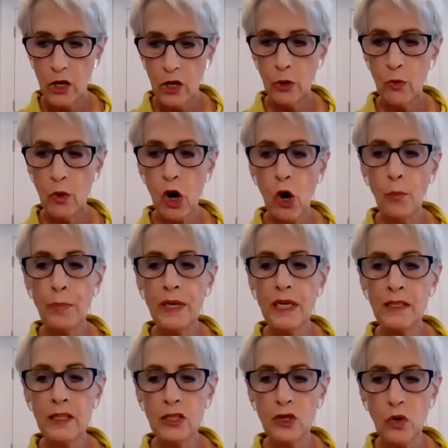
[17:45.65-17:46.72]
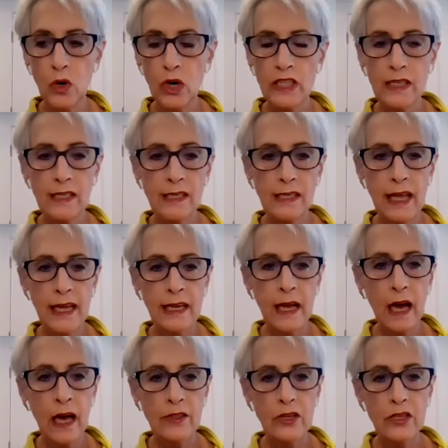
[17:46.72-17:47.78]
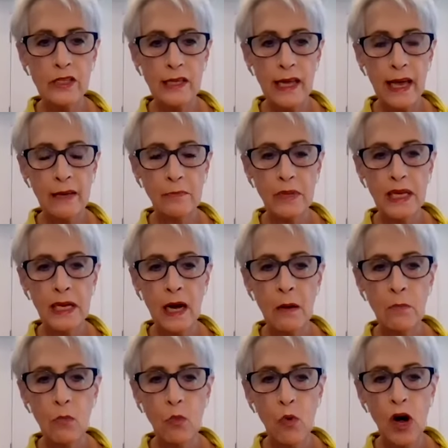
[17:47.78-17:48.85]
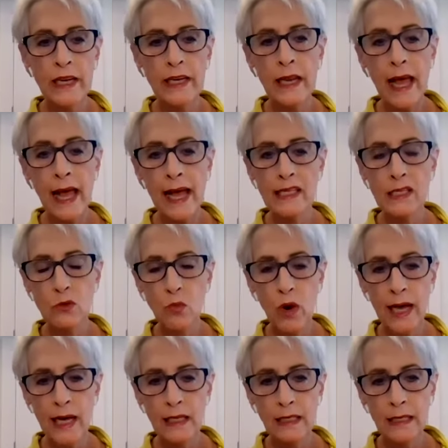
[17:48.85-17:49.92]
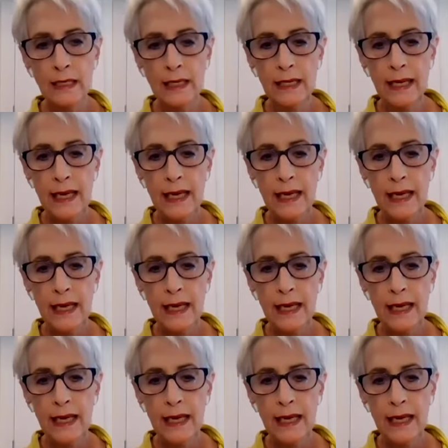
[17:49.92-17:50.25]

you are opening the door to saying others can become one as well.